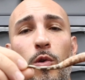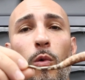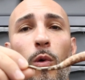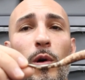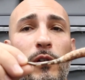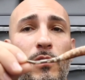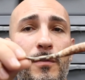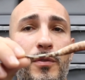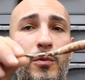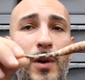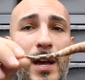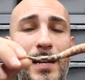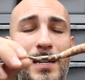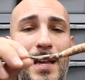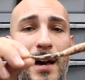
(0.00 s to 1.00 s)
quarter of the
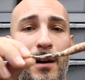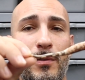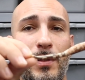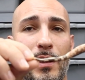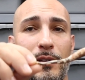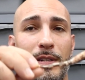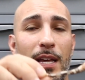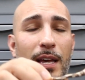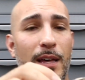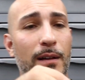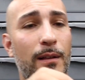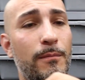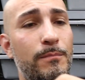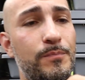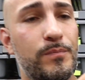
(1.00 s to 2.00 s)
way down their
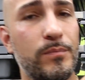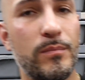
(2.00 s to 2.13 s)
tail.